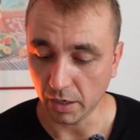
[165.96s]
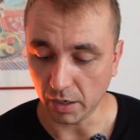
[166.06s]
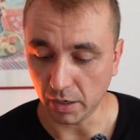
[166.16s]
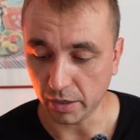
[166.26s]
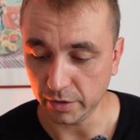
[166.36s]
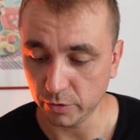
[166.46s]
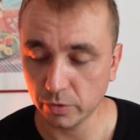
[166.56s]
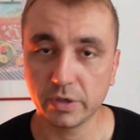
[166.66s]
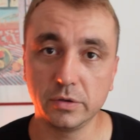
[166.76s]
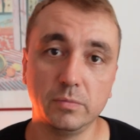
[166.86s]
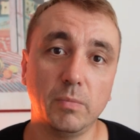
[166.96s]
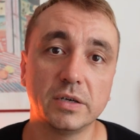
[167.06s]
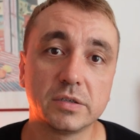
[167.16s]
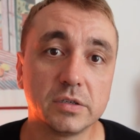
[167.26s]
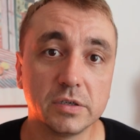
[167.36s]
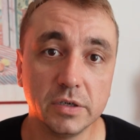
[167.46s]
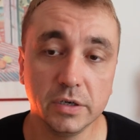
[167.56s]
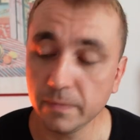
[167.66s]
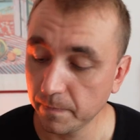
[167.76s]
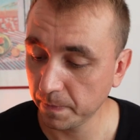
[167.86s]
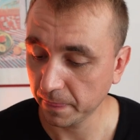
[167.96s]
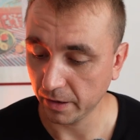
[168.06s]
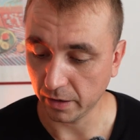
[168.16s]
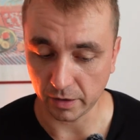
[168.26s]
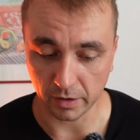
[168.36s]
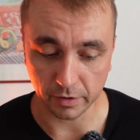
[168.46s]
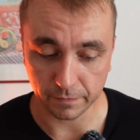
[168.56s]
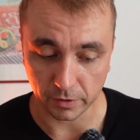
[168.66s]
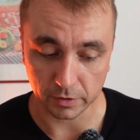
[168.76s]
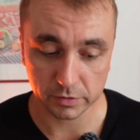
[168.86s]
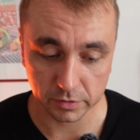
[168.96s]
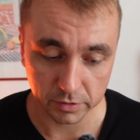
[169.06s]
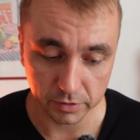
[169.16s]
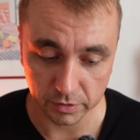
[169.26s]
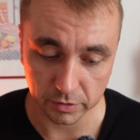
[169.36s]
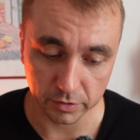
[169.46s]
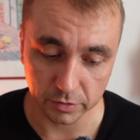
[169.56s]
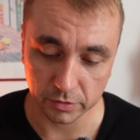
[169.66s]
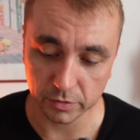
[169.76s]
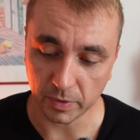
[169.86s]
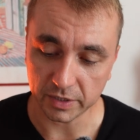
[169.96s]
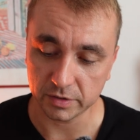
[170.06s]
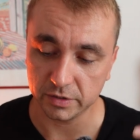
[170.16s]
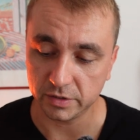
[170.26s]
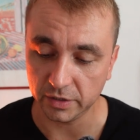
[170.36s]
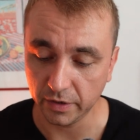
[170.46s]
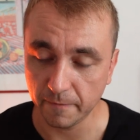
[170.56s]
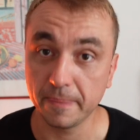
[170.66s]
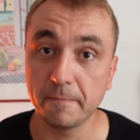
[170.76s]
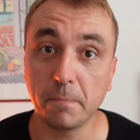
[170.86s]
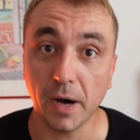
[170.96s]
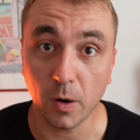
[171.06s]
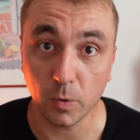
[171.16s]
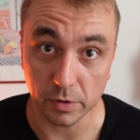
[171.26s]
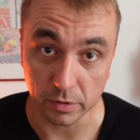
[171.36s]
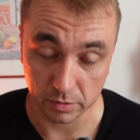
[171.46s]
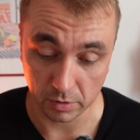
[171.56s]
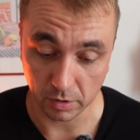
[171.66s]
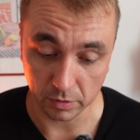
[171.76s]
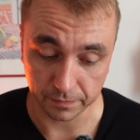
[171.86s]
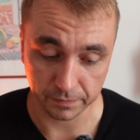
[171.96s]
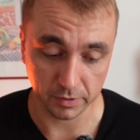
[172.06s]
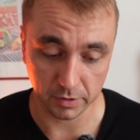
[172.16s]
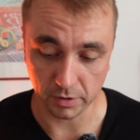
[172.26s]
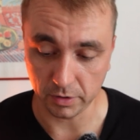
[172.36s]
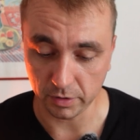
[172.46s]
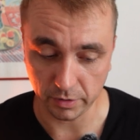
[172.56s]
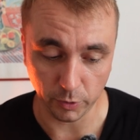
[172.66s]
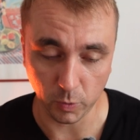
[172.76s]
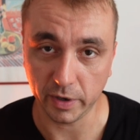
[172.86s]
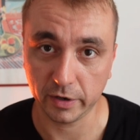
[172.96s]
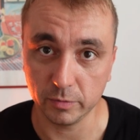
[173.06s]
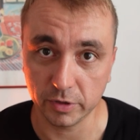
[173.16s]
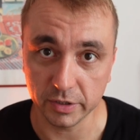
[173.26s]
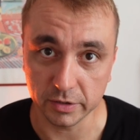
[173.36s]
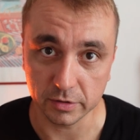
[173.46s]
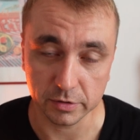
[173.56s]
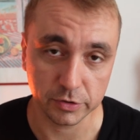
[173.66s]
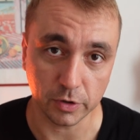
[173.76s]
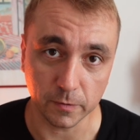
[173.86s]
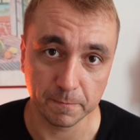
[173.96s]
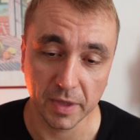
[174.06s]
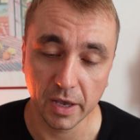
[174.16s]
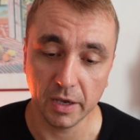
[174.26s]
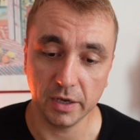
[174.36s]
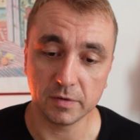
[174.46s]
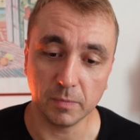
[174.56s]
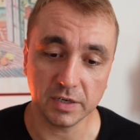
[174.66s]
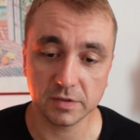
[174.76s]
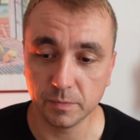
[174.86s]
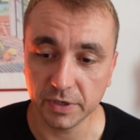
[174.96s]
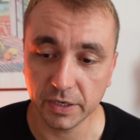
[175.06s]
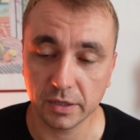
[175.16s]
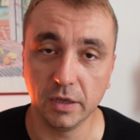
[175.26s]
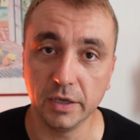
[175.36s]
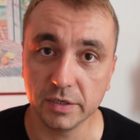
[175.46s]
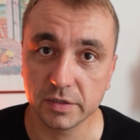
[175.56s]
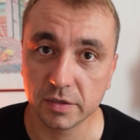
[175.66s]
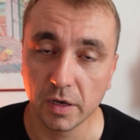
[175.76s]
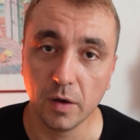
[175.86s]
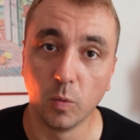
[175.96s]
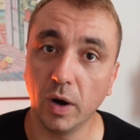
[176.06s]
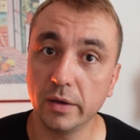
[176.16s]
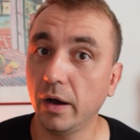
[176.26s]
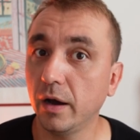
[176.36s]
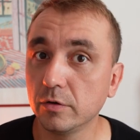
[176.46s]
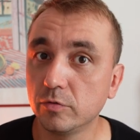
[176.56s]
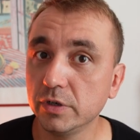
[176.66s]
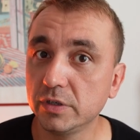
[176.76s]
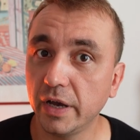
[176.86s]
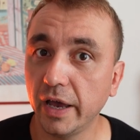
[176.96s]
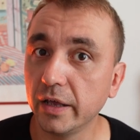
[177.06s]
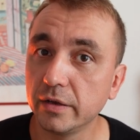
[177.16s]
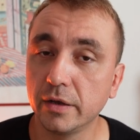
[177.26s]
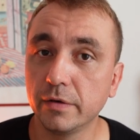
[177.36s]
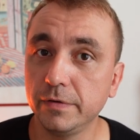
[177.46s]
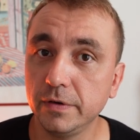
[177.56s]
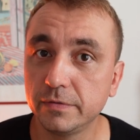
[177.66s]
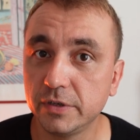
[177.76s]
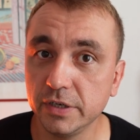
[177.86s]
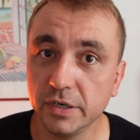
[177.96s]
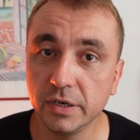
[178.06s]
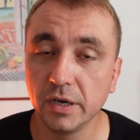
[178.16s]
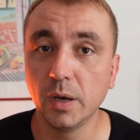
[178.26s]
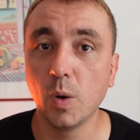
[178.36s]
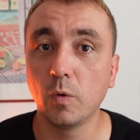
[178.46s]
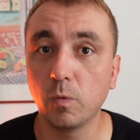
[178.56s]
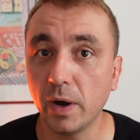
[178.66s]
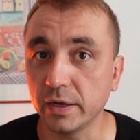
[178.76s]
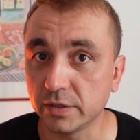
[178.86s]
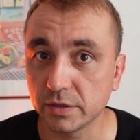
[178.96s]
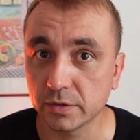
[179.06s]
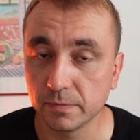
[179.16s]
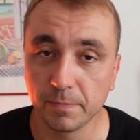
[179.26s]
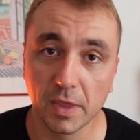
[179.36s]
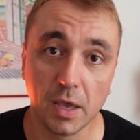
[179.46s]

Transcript: Uh, you must see uh, at first you, you, you must see the power of uh, your vacuum cleaner. So it must be at least 150 watts.